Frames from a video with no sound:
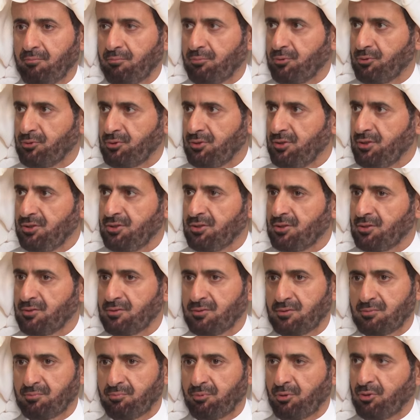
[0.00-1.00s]

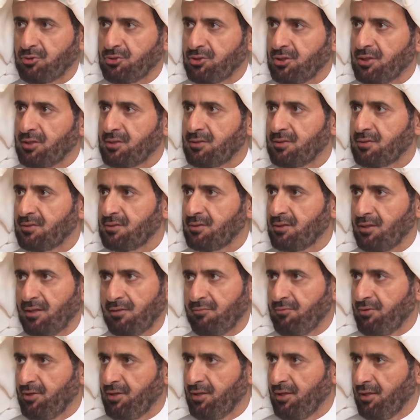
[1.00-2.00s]
procedures, projects,
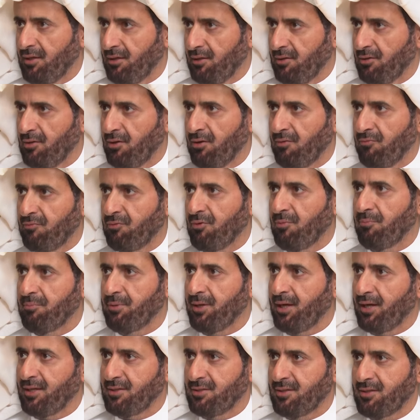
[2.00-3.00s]
everything from
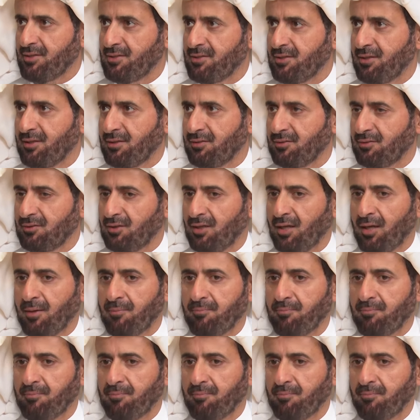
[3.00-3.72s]
behind the scenes.